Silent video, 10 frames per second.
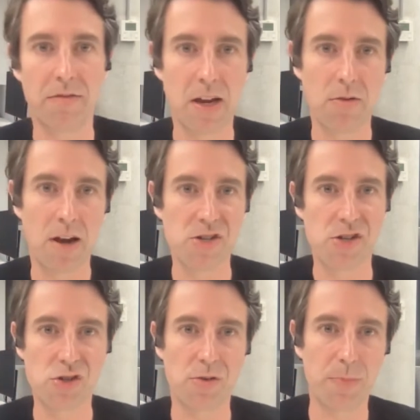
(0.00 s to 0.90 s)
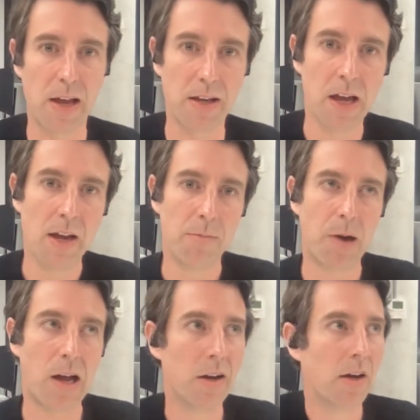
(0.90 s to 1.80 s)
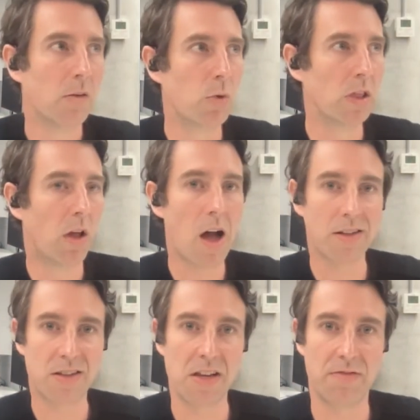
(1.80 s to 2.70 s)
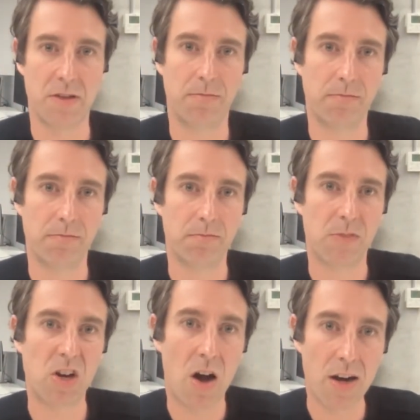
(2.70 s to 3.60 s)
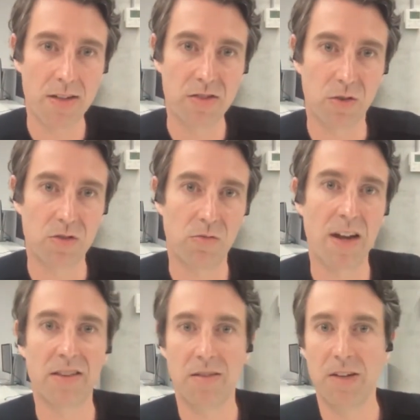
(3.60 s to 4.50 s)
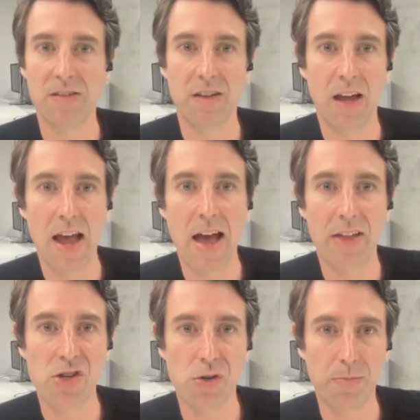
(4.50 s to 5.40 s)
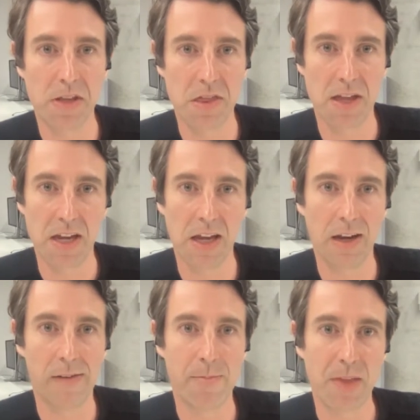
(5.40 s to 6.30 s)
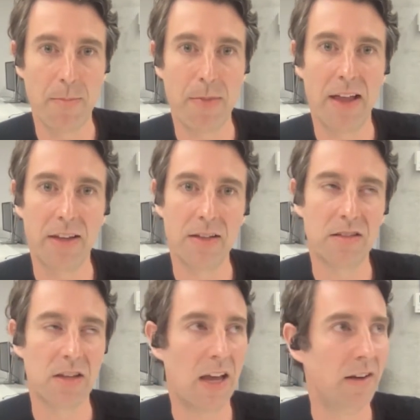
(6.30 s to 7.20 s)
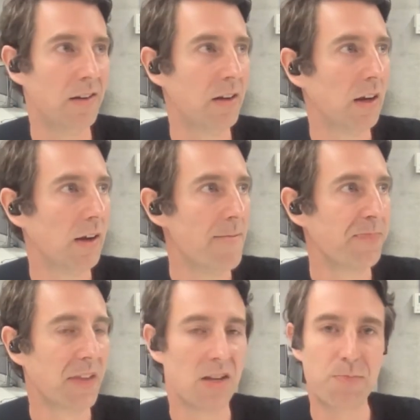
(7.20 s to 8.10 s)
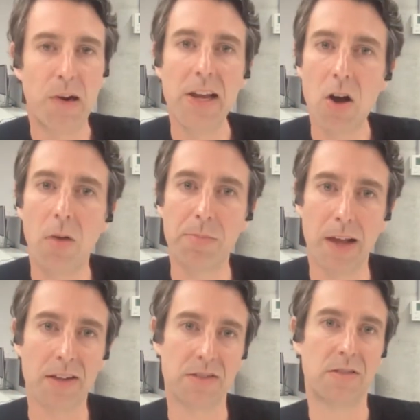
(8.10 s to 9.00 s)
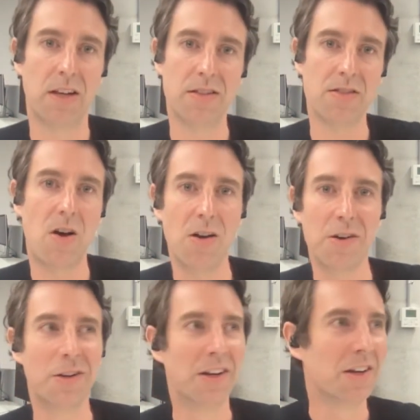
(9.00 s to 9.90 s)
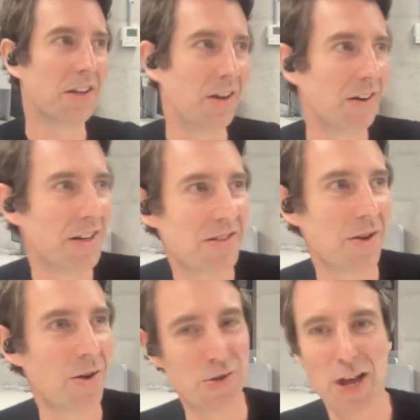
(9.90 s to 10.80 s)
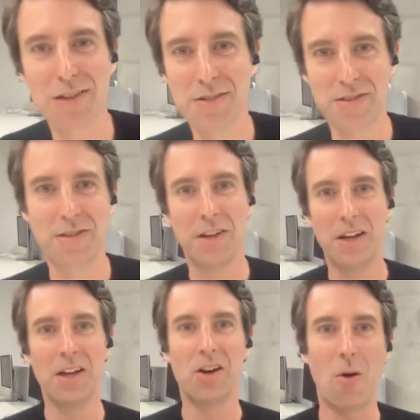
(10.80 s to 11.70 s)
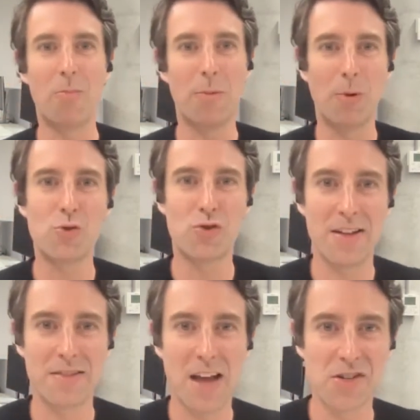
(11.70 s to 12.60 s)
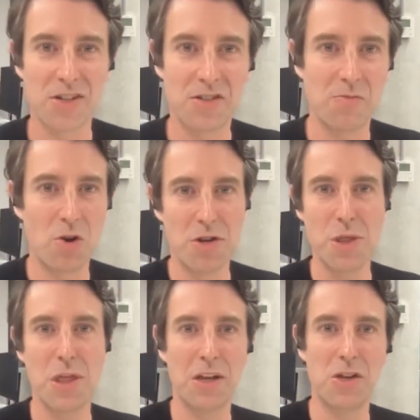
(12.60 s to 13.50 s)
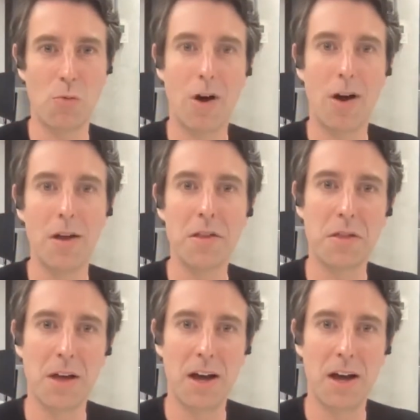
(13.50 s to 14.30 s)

valuation should be, but we like to give them guidance or direct them as to how they should be thinking about this. And it's pretty complex. It's not just comparable transactions and what you think you're worth.